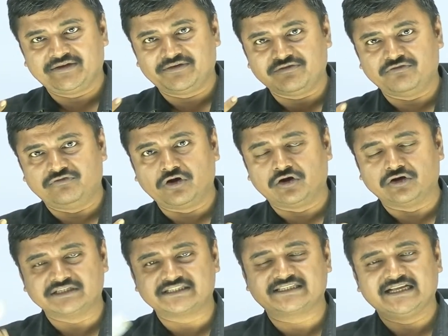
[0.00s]

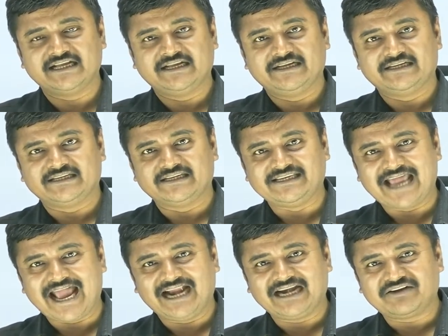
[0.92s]
words
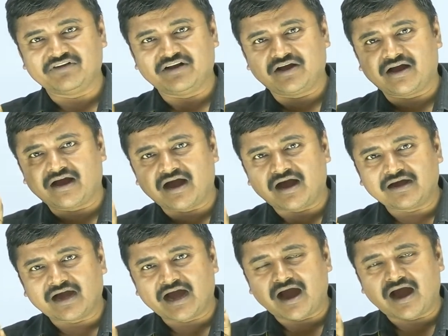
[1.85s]
that
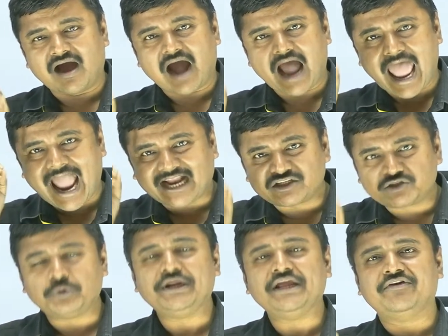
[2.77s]
are
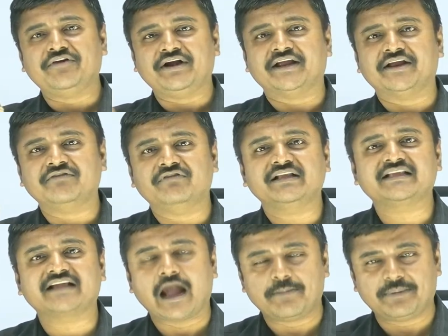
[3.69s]
actually written with
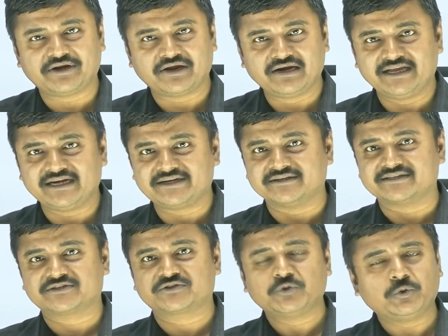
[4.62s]
capital letters.
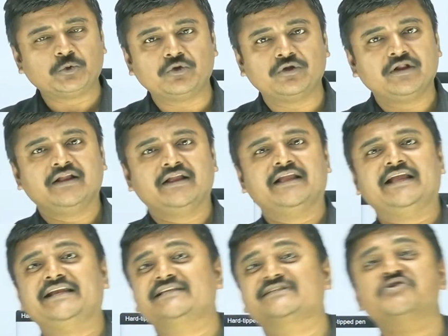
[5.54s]
So
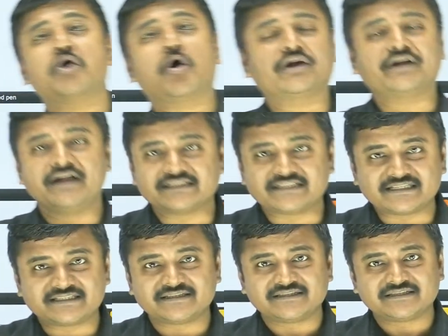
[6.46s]
it is not
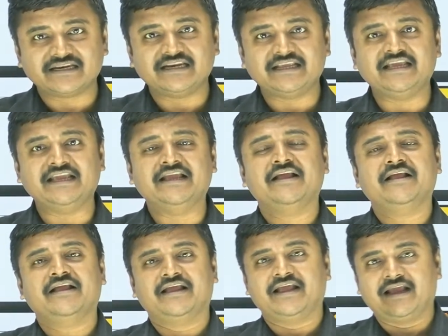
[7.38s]
necessarily
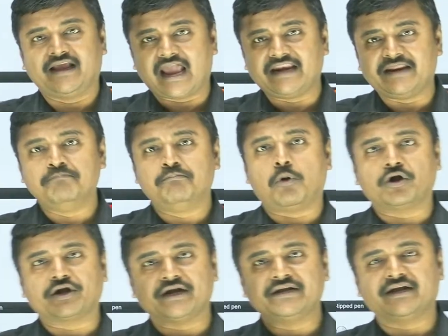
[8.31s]
an
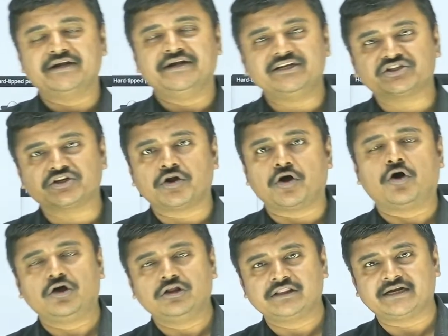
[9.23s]
important condition
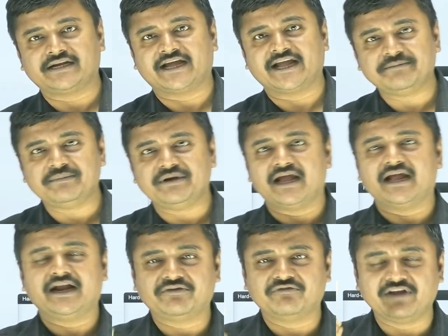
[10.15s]
all the time
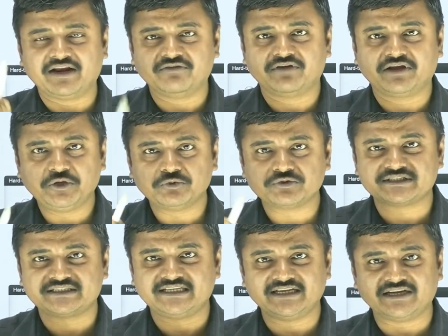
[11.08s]
that whenever you
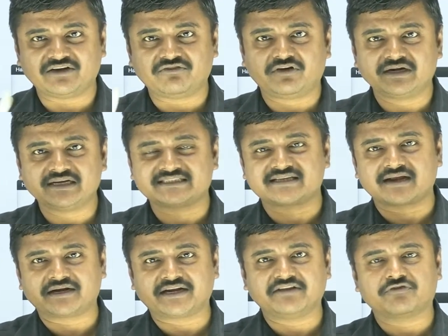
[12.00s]
see a word
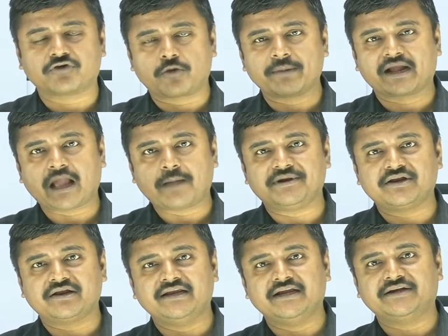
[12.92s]
starting from a
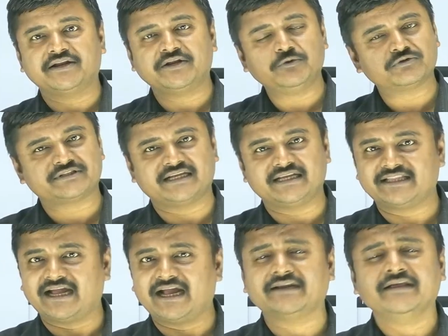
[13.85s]
capital letter, you say
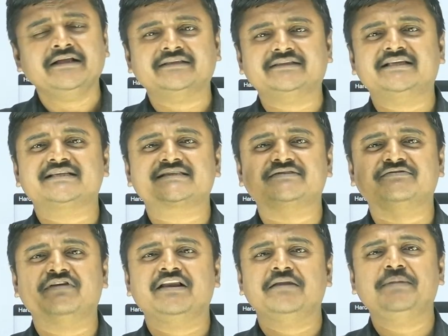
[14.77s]
that this
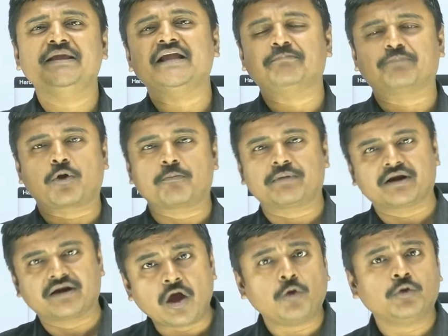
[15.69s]
will be a proper
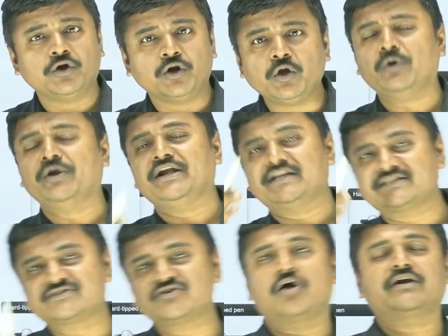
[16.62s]
noun. No, it
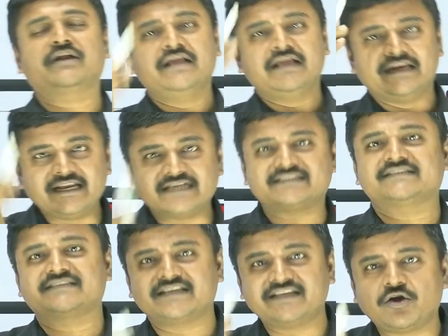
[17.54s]
is not
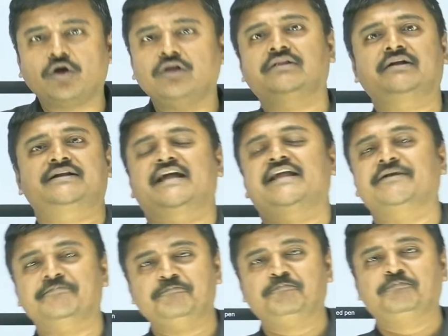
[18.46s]
necessary all the
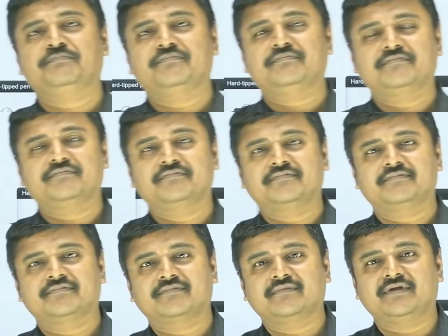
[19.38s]
time.
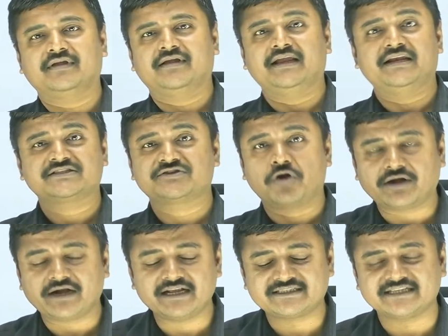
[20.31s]
It is
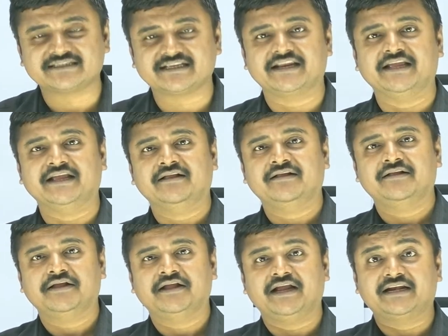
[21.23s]
not necessary.
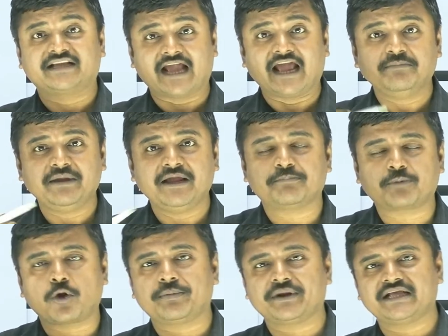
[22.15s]
It can be a
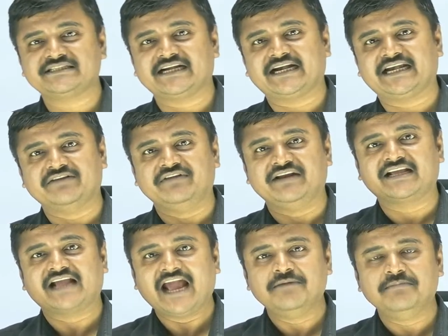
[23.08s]
proper adjective. It
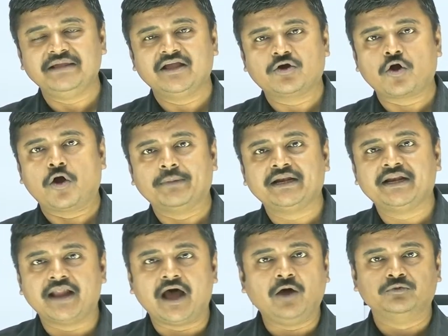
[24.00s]
can be a common
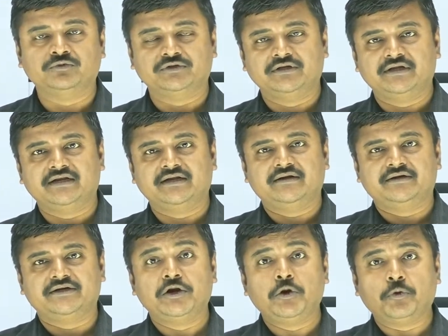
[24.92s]
noun
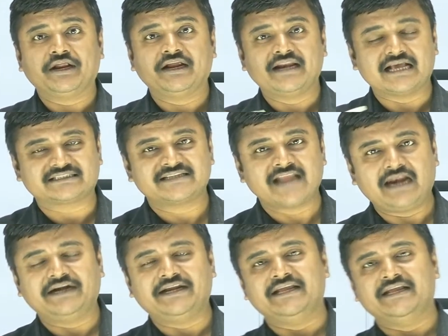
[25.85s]
denoting
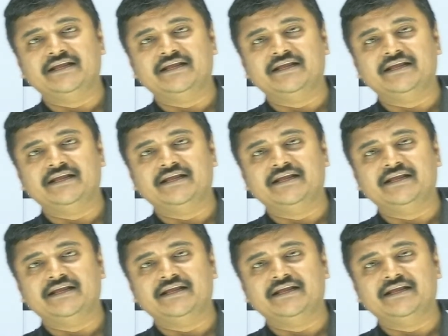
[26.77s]
nationality,